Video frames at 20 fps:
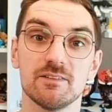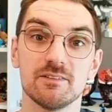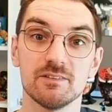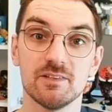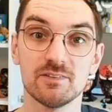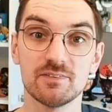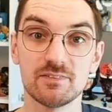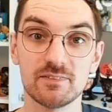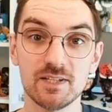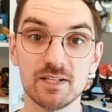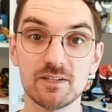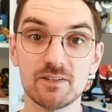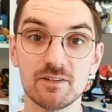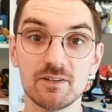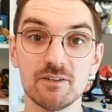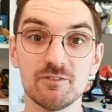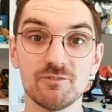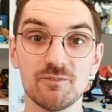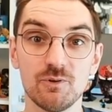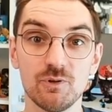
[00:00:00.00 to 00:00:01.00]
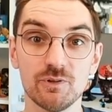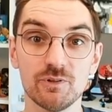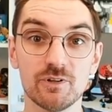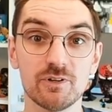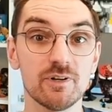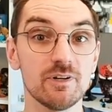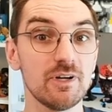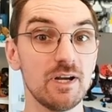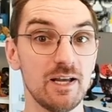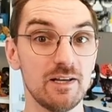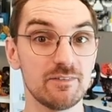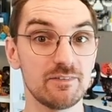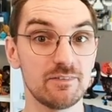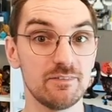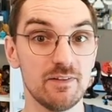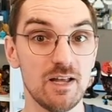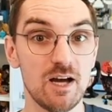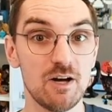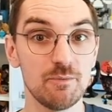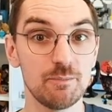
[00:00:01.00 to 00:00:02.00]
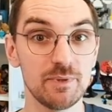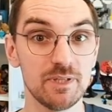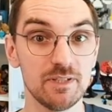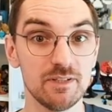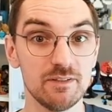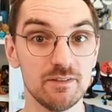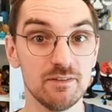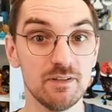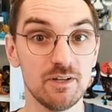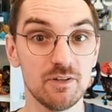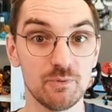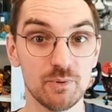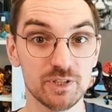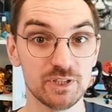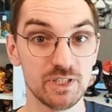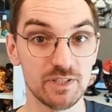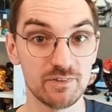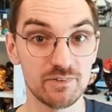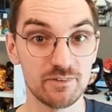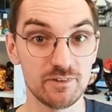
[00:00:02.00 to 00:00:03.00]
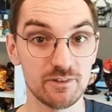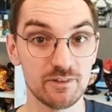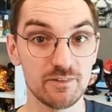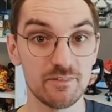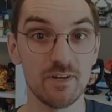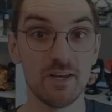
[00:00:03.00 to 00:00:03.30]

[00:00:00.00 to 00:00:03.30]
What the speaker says: the sticker folder has now been registered,